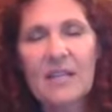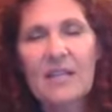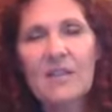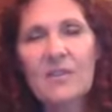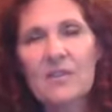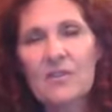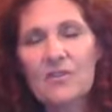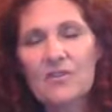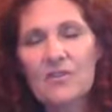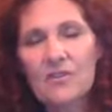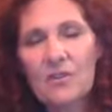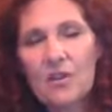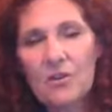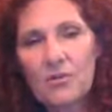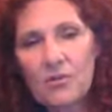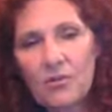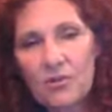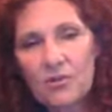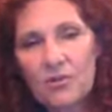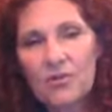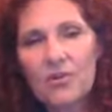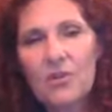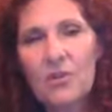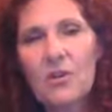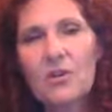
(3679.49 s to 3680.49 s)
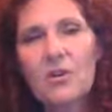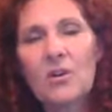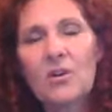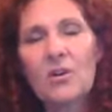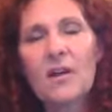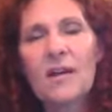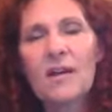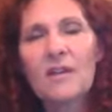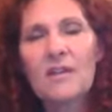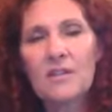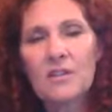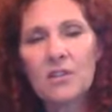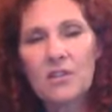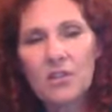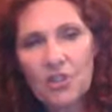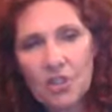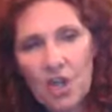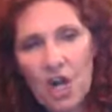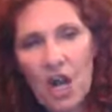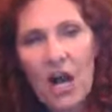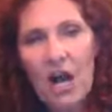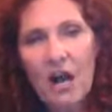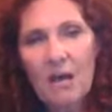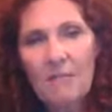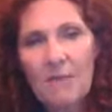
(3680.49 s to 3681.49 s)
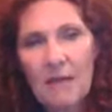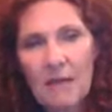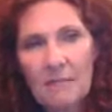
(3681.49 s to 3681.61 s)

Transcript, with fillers: and their social circle and their job.